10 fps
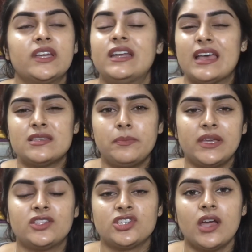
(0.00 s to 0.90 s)
it has a
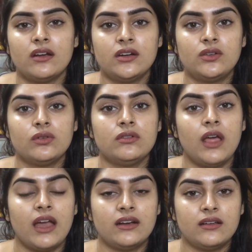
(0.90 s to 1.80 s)
peachy undertone,
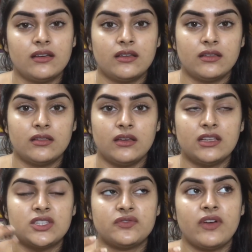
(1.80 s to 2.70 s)
and
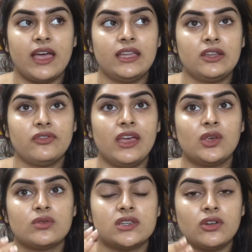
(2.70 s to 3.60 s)
it's fine if I
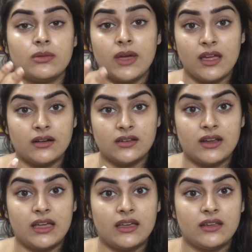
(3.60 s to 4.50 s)
use it on my under
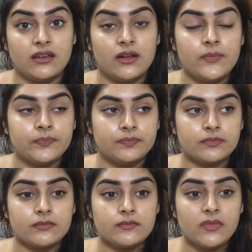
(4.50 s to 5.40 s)
eye area,
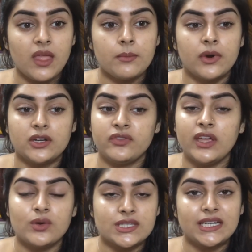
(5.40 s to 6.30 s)
but if
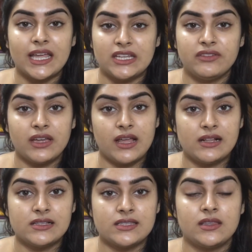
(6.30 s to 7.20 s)
I use it
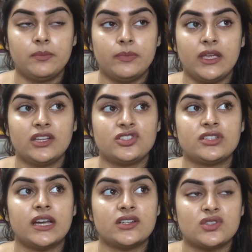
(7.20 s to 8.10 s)
anywhere else, the
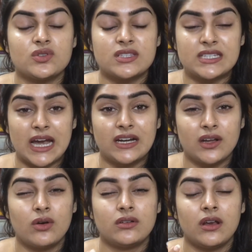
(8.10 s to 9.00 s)
peach tends to
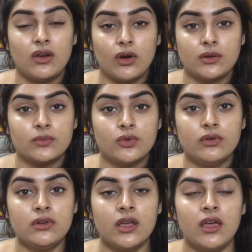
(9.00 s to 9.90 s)
stand out a lot more.